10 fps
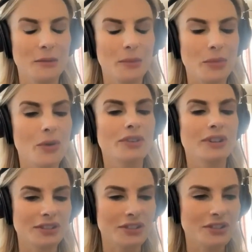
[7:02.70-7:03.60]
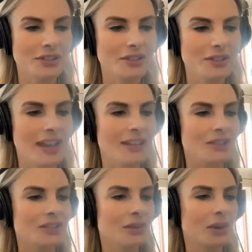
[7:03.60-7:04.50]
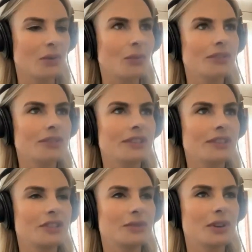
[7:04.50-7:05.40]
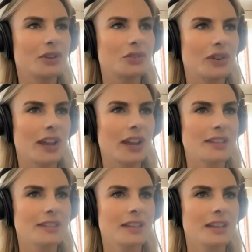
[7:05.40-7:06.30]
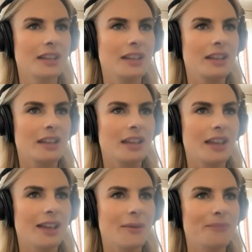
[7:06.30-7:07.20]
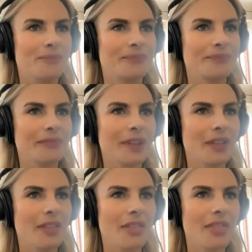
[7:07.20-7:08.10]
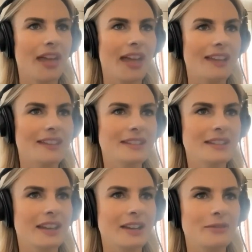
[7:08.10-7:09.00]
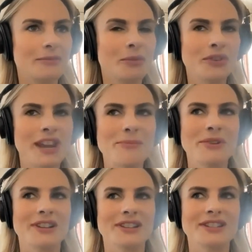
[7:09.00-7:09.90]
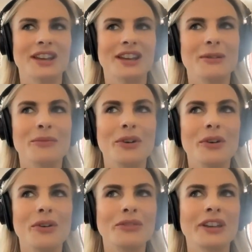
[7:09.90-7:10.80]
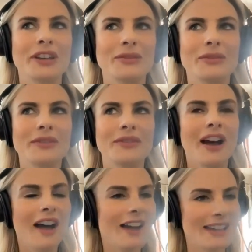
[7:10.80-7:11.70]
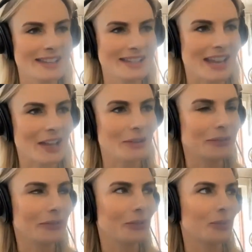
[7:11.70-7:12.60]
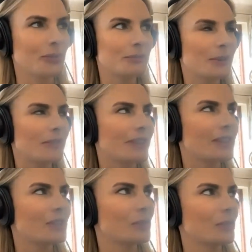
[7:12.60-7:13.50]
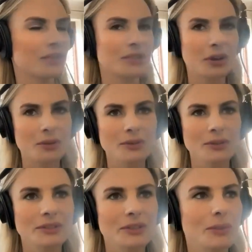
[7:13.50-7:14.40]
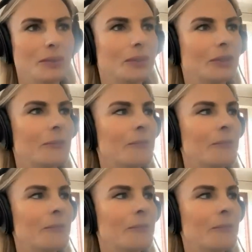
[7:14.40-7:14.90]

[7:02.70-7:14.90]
not understood. And so I wanted to address that kind of more nebulous term of kind of higher self or spirit or soul or